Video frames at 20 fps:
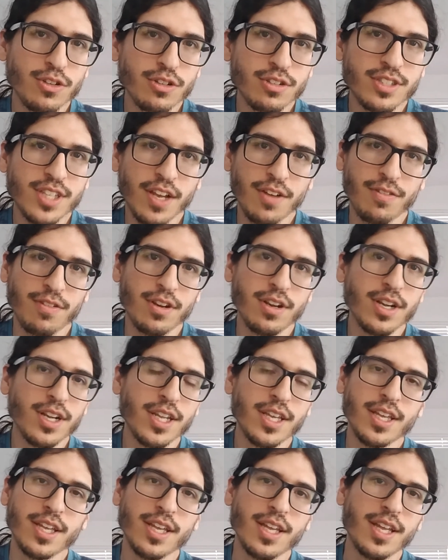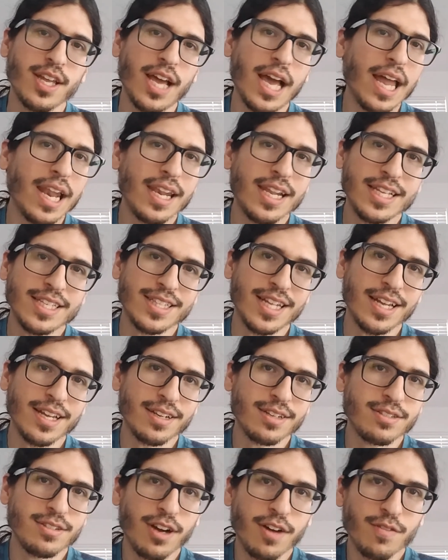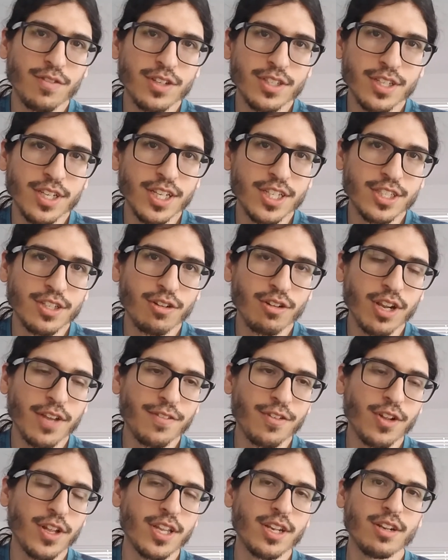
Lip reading: you're definitely at least at conversational level,